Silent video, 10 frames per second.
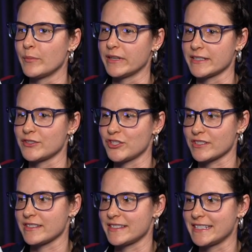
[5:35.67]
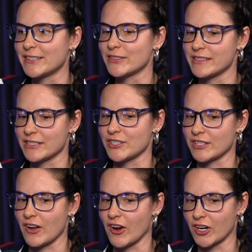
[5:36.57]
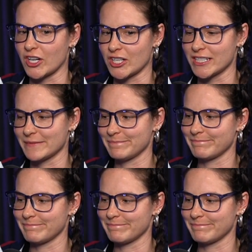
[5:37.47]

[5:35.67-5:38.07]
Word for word: but it's just still such a hard.